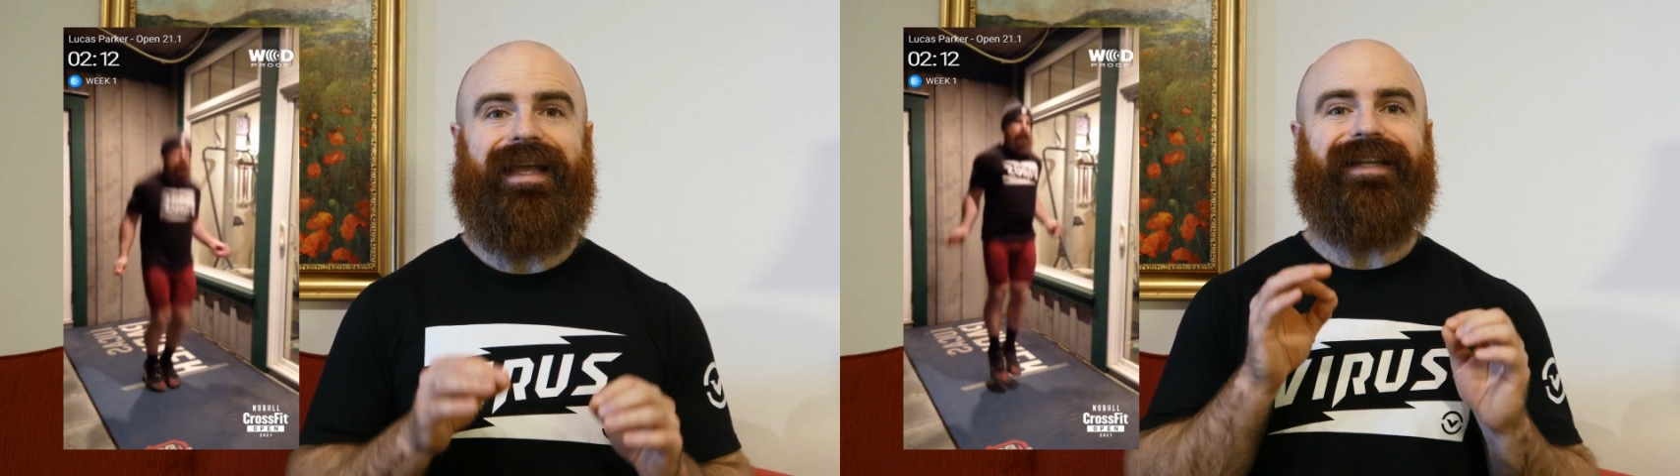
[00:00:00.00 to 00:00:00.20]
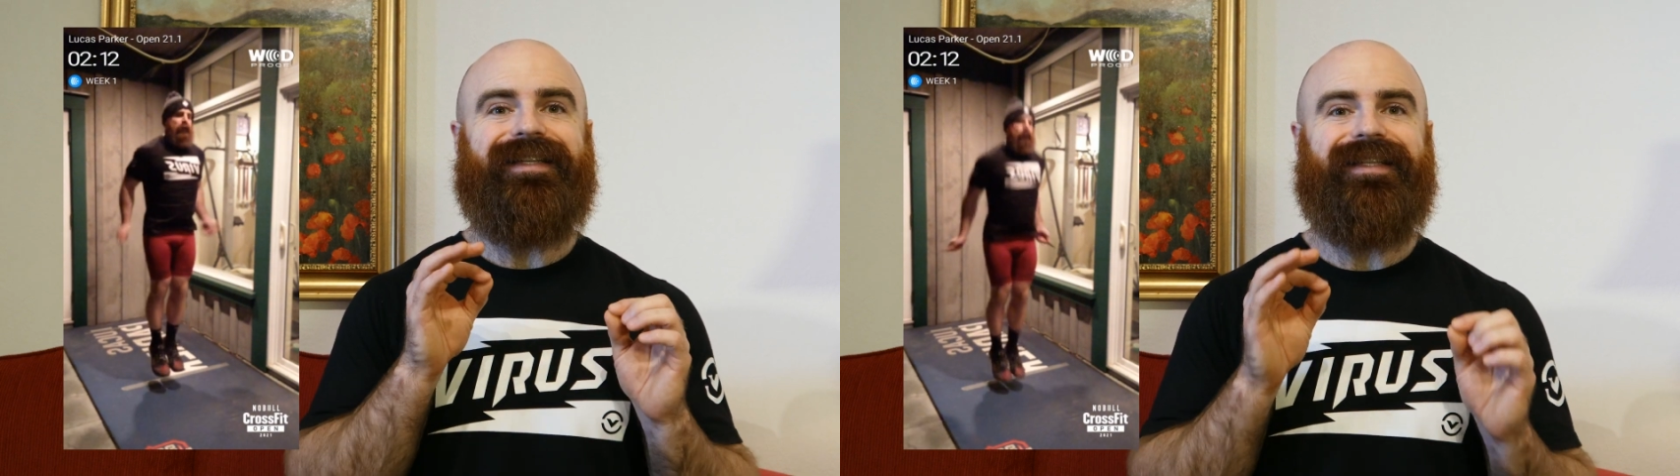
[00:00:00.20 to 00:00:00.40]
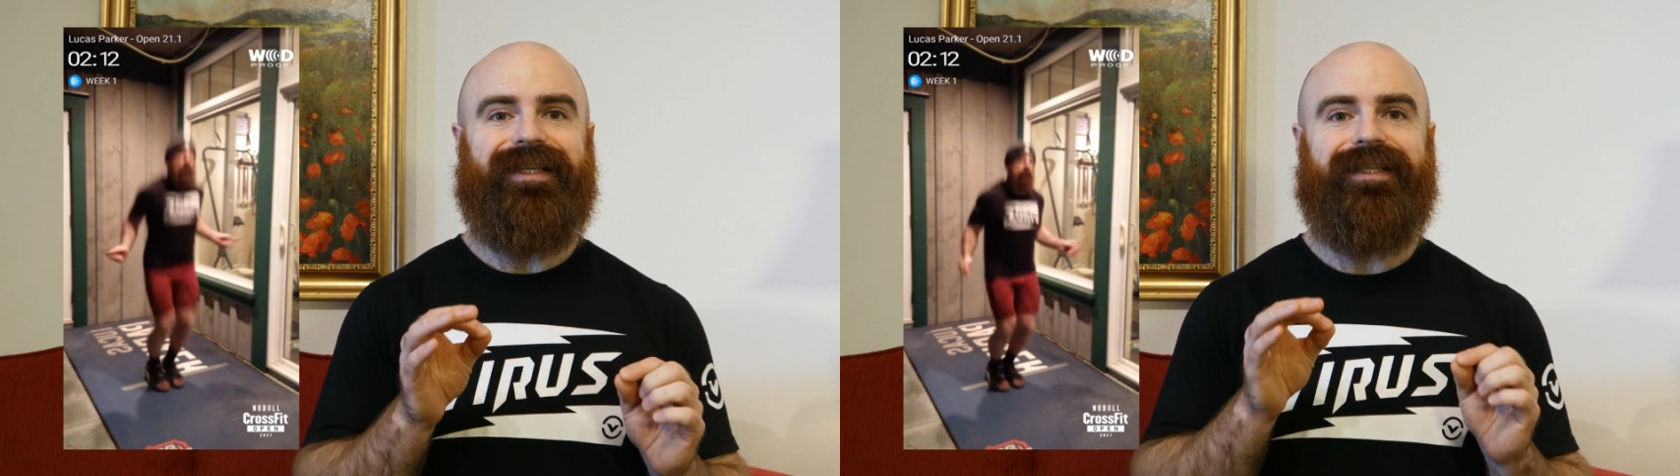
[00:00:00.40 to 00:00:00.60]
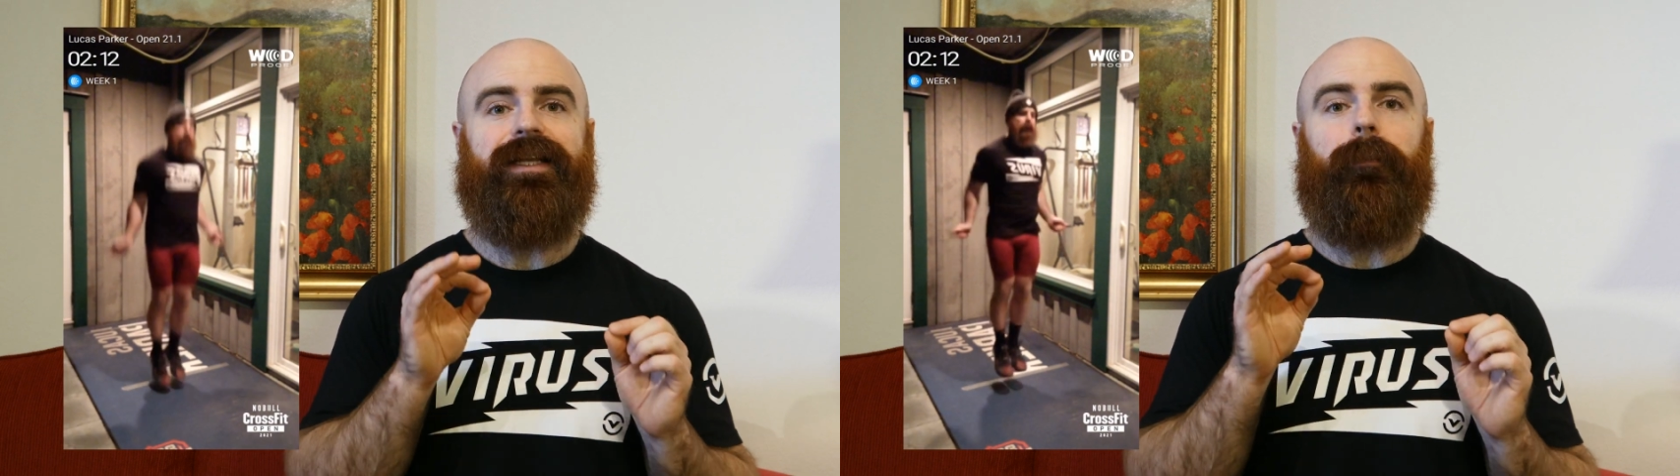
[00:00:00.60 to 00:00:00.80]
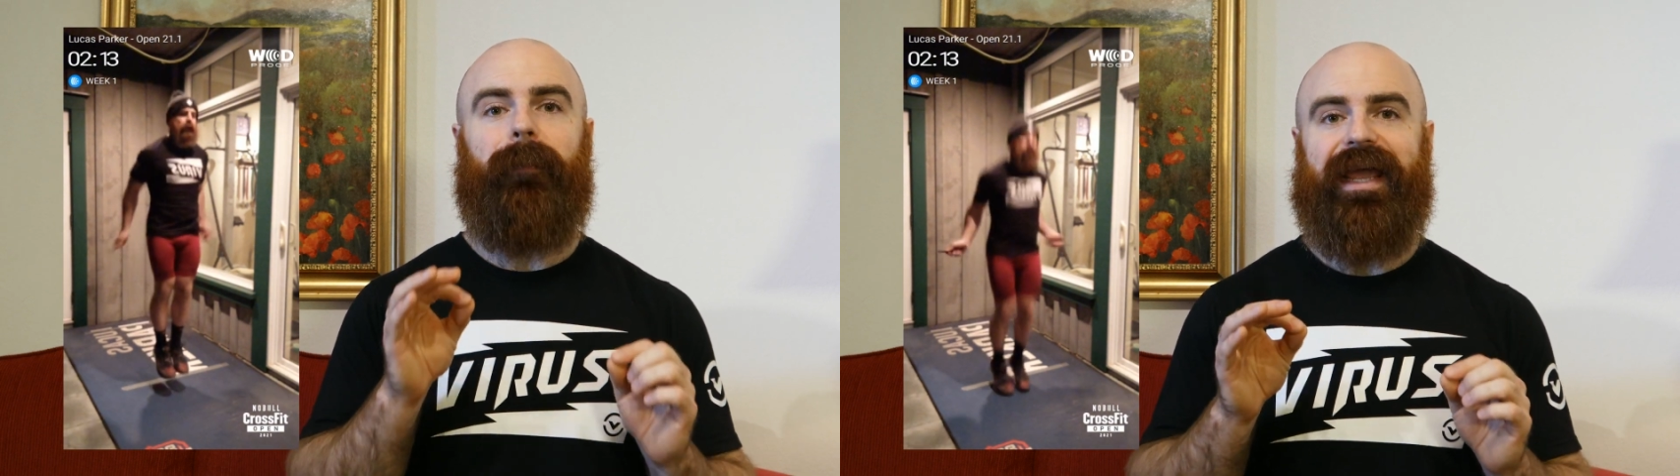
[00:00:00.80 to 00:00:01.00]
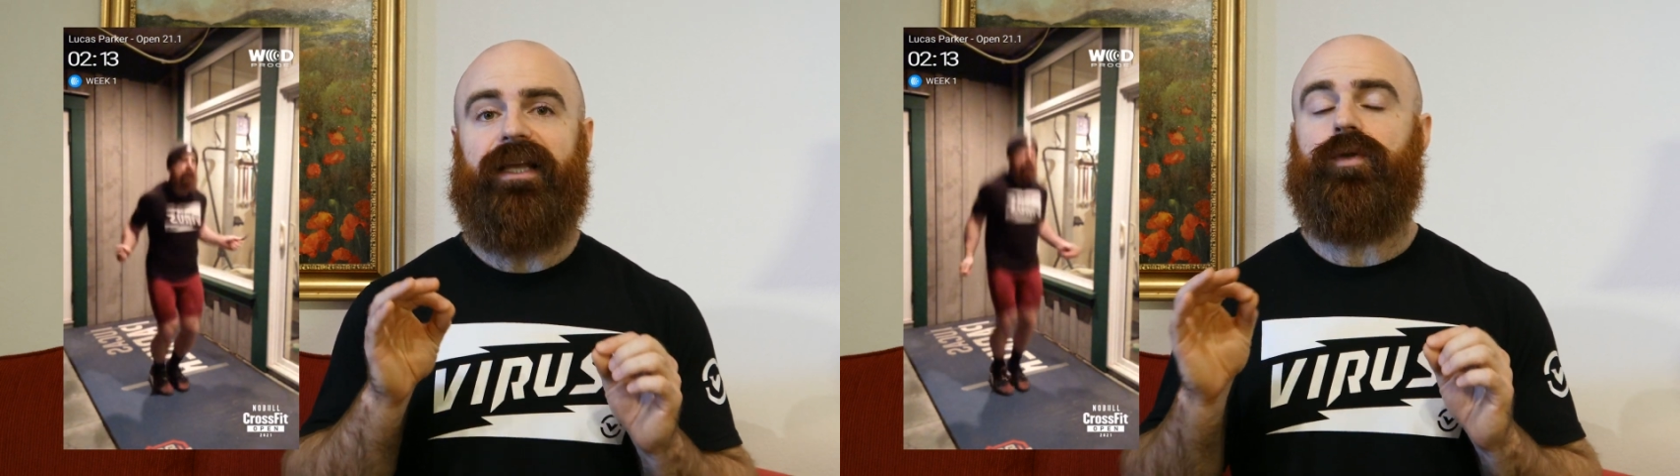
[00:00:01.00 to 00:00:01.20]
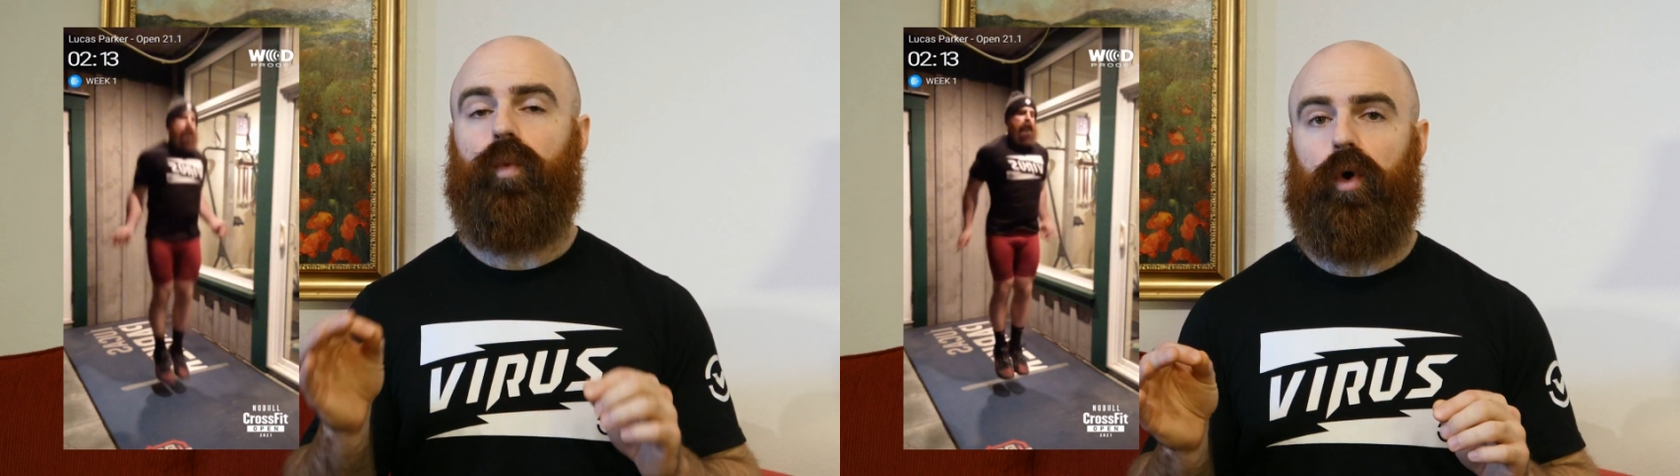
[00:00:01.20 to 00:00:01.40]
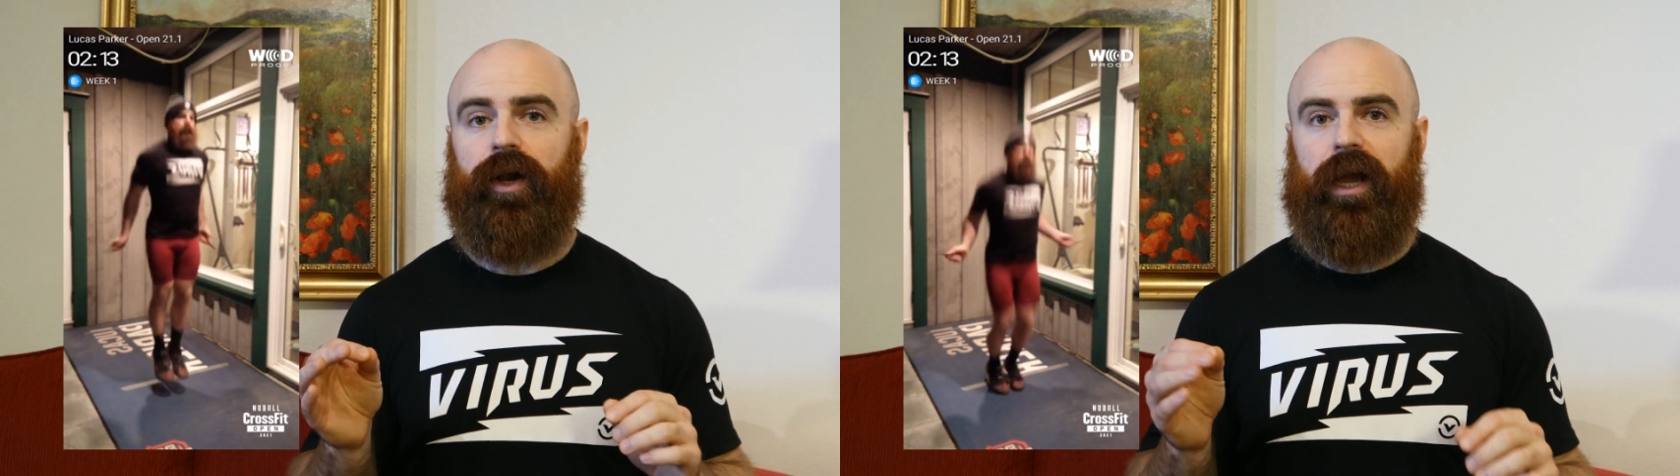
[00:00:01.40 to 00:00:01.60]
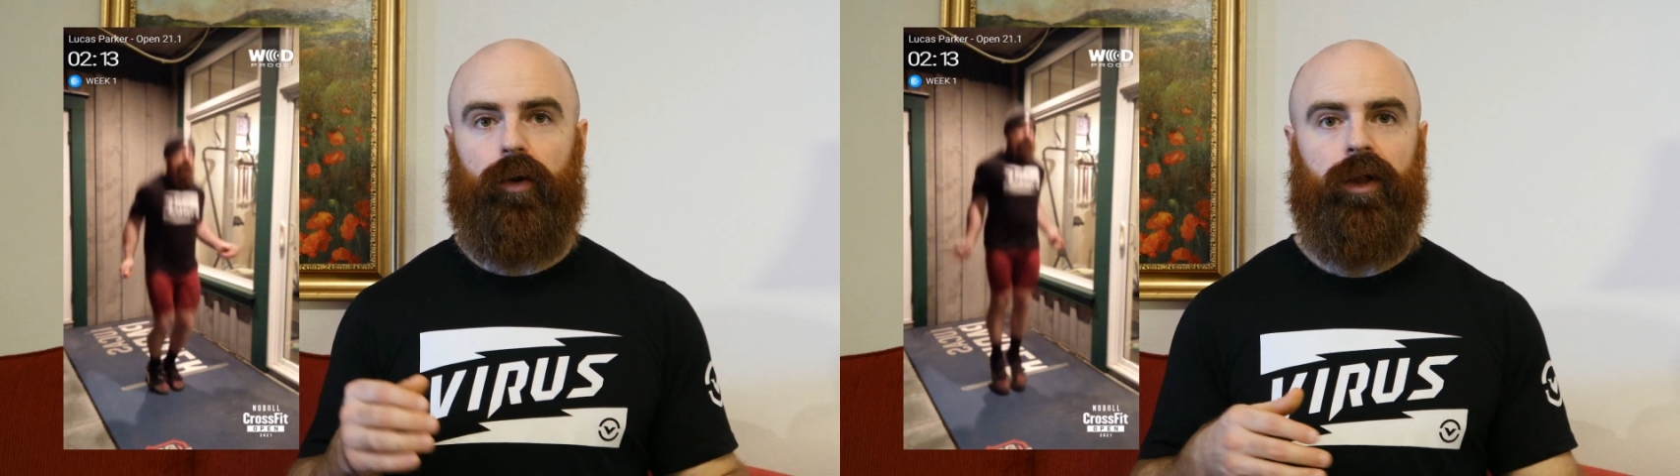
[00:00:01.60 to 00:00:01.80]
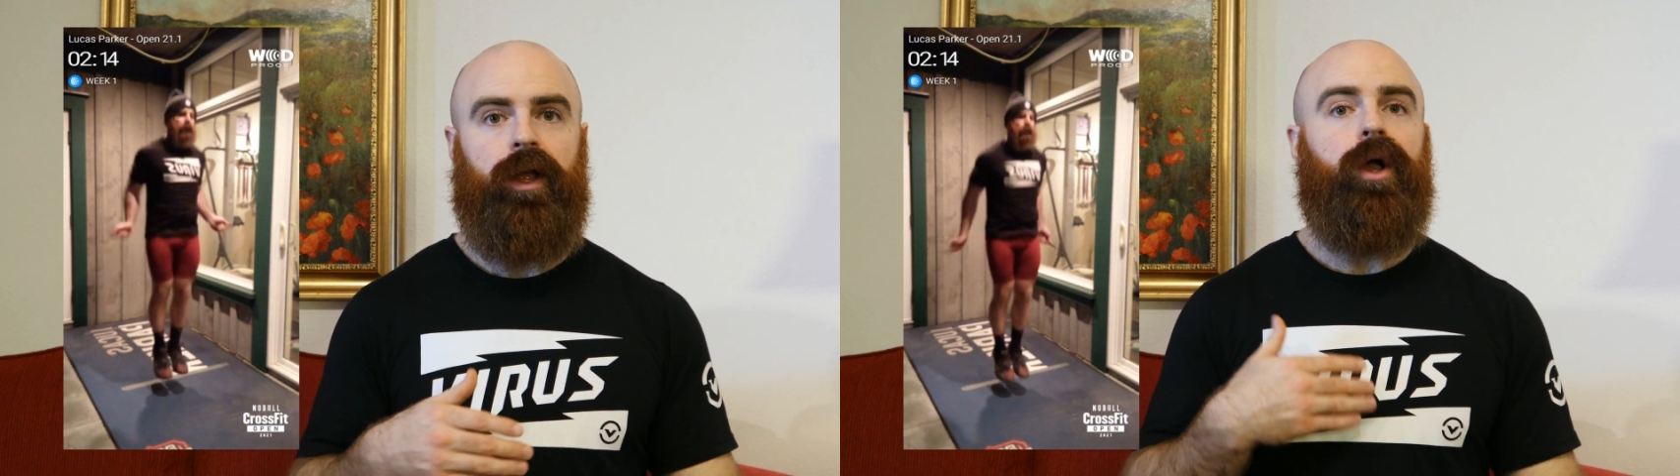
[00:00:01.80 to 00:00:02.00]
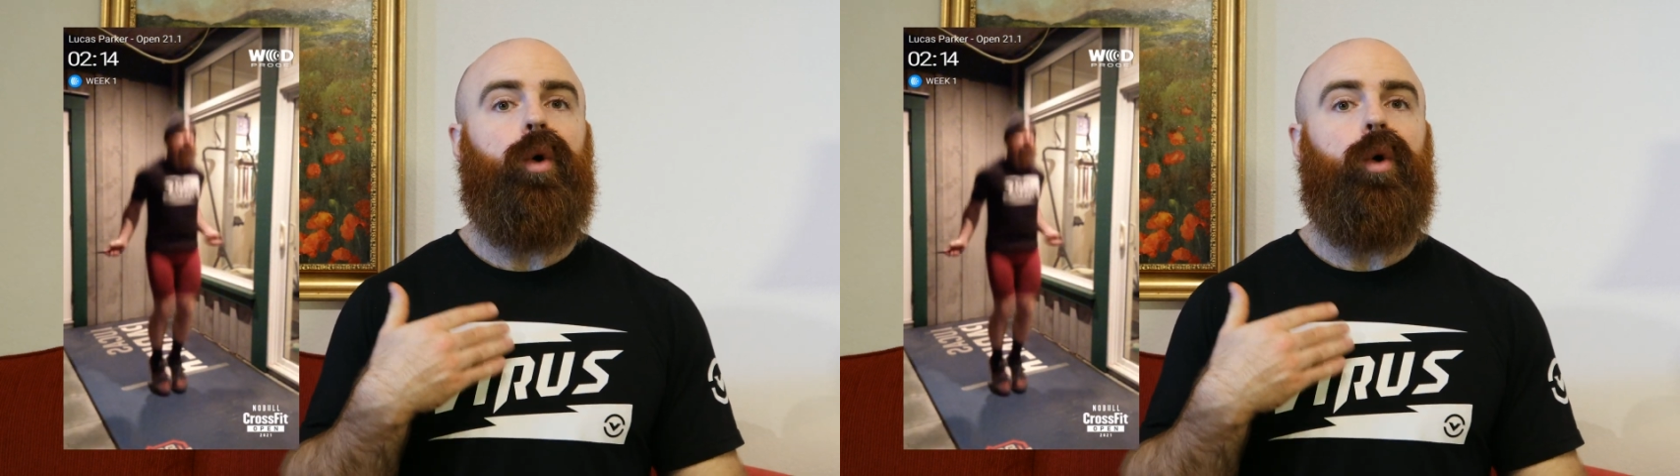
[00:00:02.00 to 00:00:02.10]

consistent paced workout.